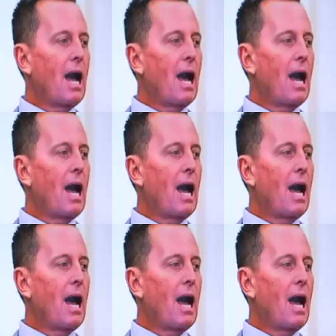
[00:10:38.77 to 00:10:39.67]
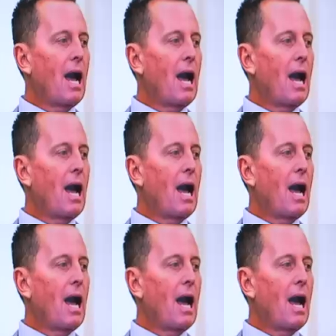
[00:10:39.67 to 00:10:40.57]

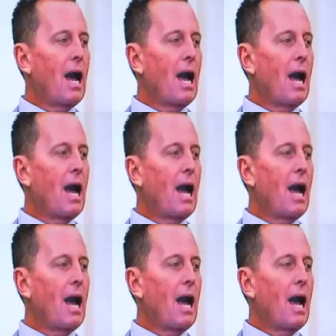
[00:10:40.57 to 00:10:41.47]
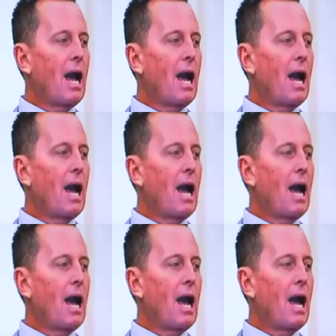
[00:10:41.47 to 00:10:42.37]

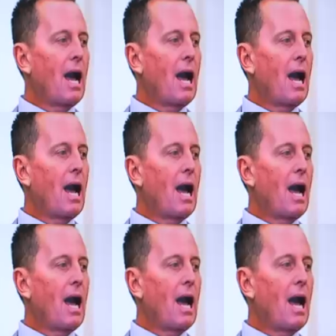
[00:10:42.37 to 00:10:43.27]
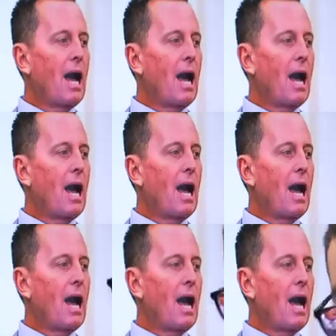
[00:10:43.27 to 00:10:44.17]

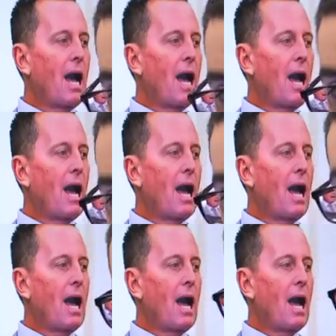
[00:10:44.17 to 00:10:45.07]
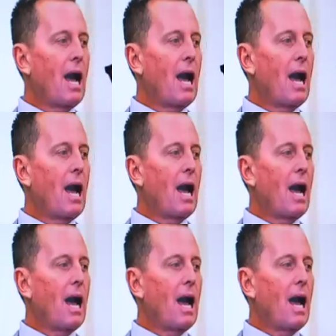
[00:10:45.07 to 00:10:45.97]

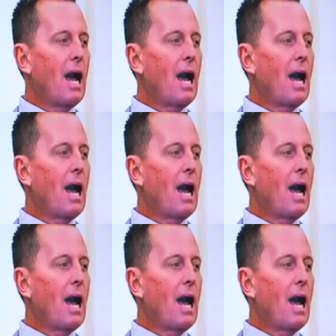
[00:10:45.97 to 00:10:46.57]
This person isn't speaking.